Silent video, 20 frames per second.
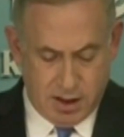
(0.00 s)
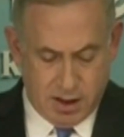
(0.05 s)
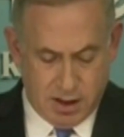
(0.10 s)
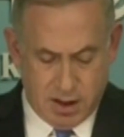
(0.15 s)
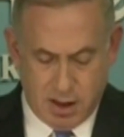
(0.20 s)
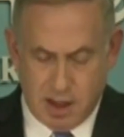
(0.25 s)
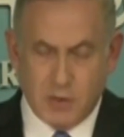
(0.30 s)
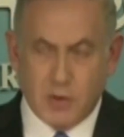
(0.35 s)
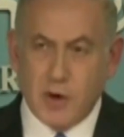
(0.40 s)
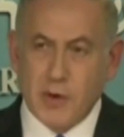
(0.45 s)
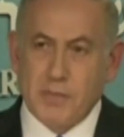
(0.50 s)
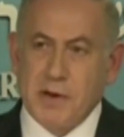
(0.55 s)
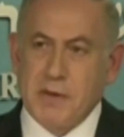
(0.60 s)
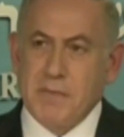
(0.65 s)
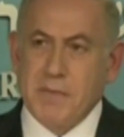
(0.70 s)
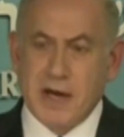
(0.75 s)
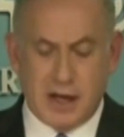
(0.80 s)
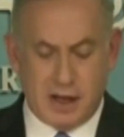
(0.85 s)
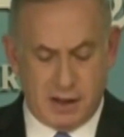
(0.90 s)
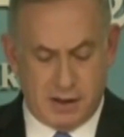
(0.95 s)
they won't be
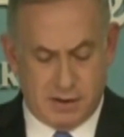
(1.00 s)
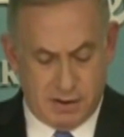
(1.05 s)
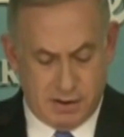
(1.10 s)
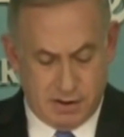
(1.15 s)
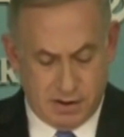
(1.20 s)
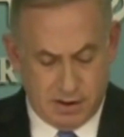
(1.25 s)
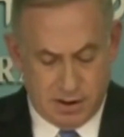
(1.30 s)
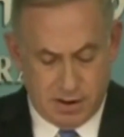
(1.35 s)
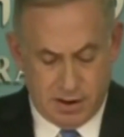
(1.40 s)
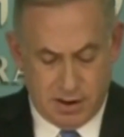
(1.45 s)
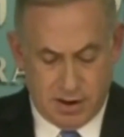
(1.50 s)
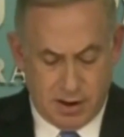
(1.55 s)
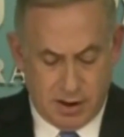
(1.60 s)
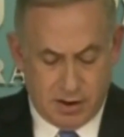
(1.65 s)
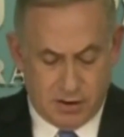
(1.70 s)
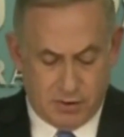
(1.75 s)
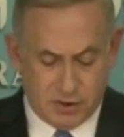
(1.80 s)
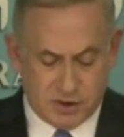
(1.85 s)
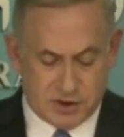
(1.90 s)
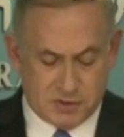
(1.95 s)
made
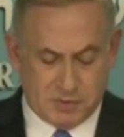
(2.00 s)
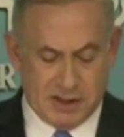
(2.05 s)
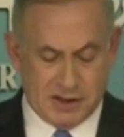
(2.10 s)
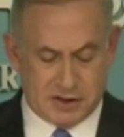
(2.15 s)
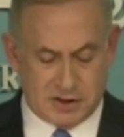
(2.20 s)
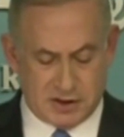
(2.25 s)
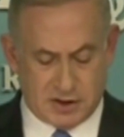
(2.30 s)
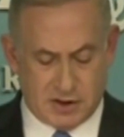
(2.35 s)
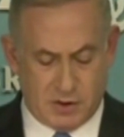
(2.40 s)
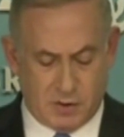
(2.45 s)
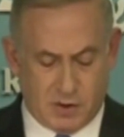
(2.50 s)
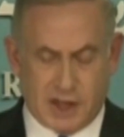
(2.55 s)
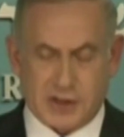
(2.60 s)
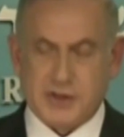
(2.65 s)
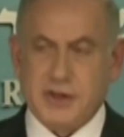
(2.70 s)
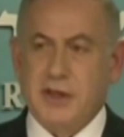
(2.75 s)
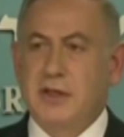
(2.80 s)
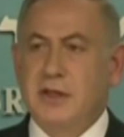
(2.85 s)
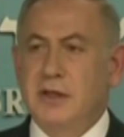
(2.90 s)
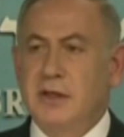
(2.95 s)
through speeches in
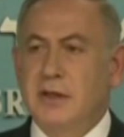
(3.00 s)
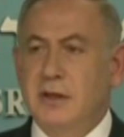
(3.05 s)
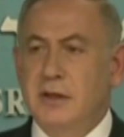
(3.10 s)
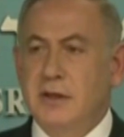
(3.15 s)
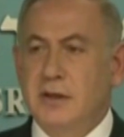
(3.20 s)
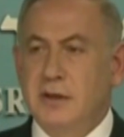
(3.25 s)
Washington